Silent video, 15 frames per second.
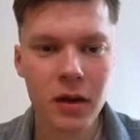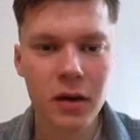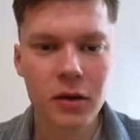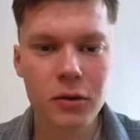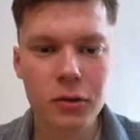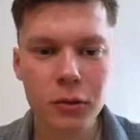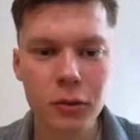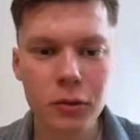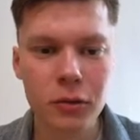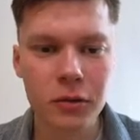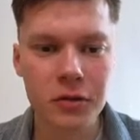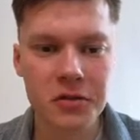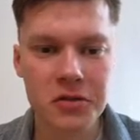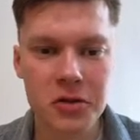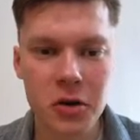Cool.
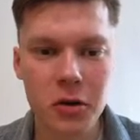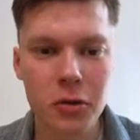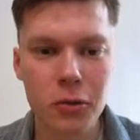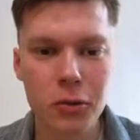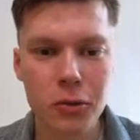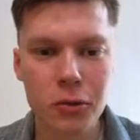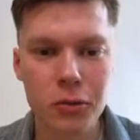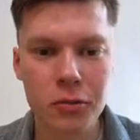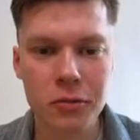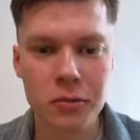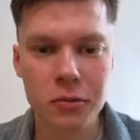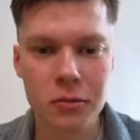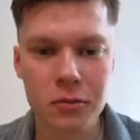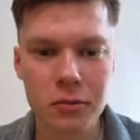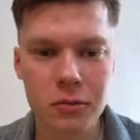So
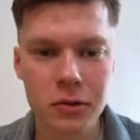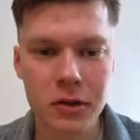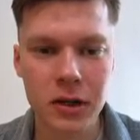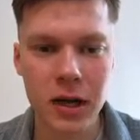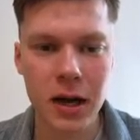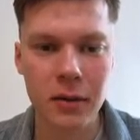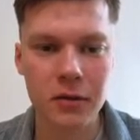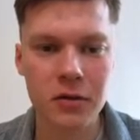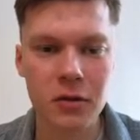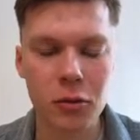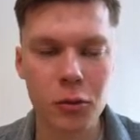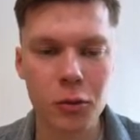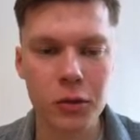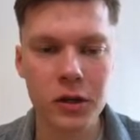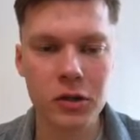yeah, so
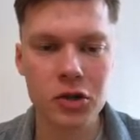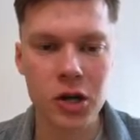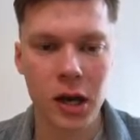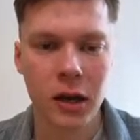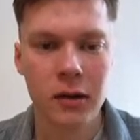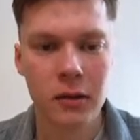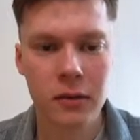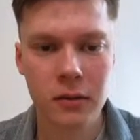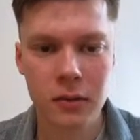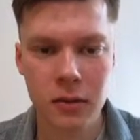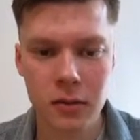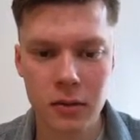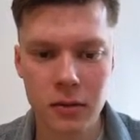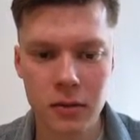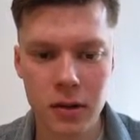we check
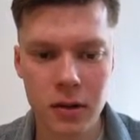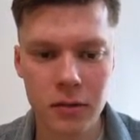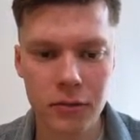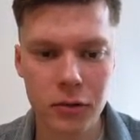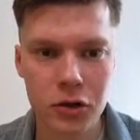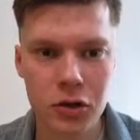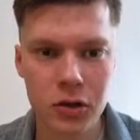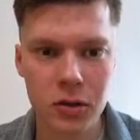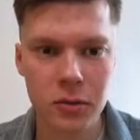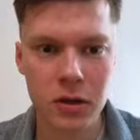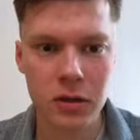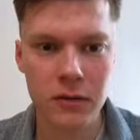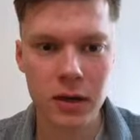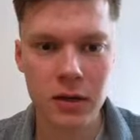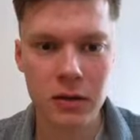if we should emit
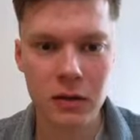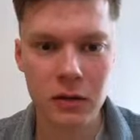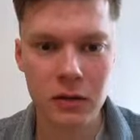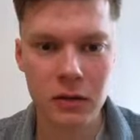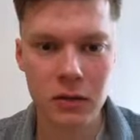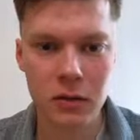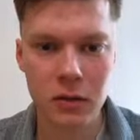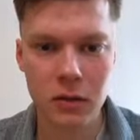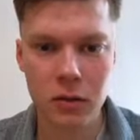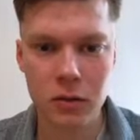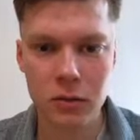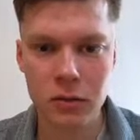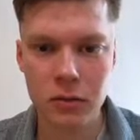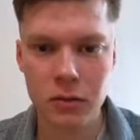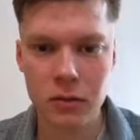events,
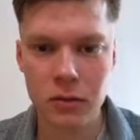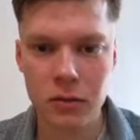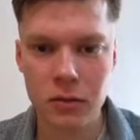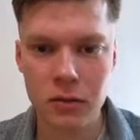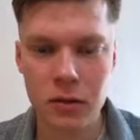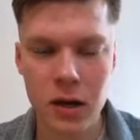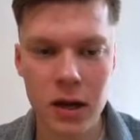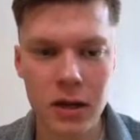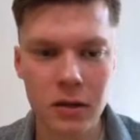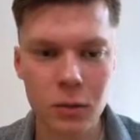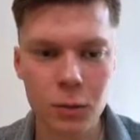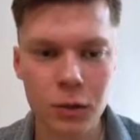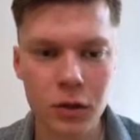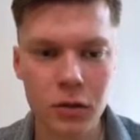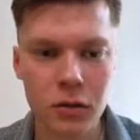then
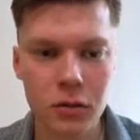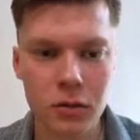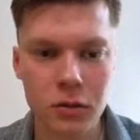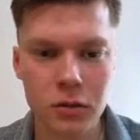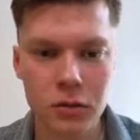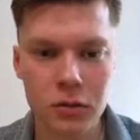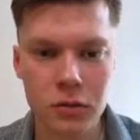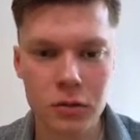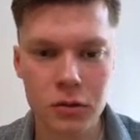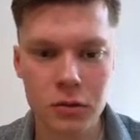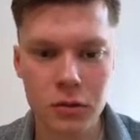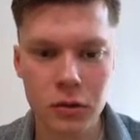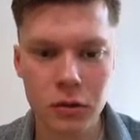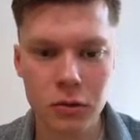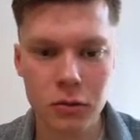we
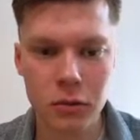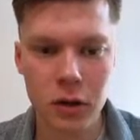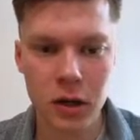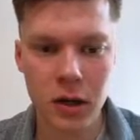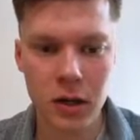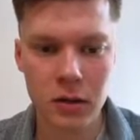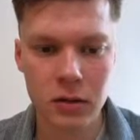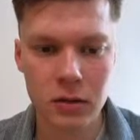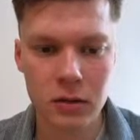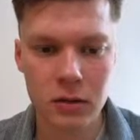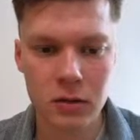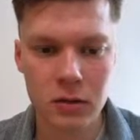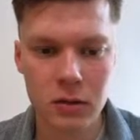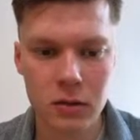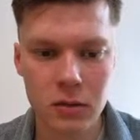do that,
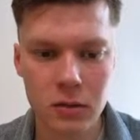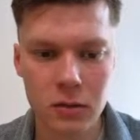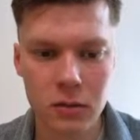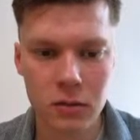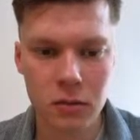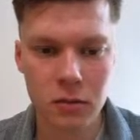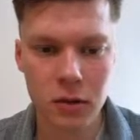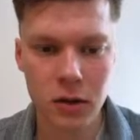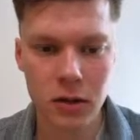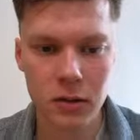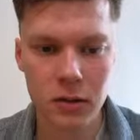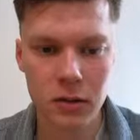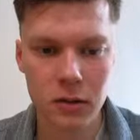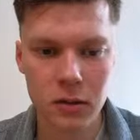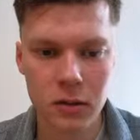right?
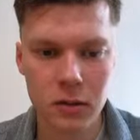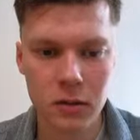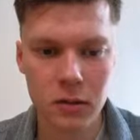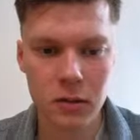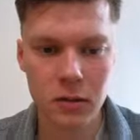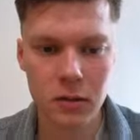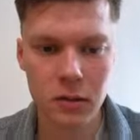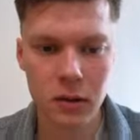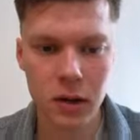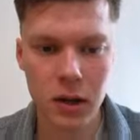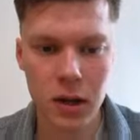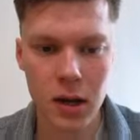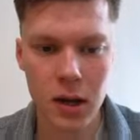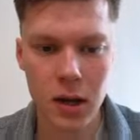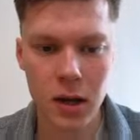
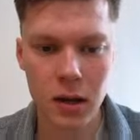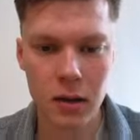Yeah.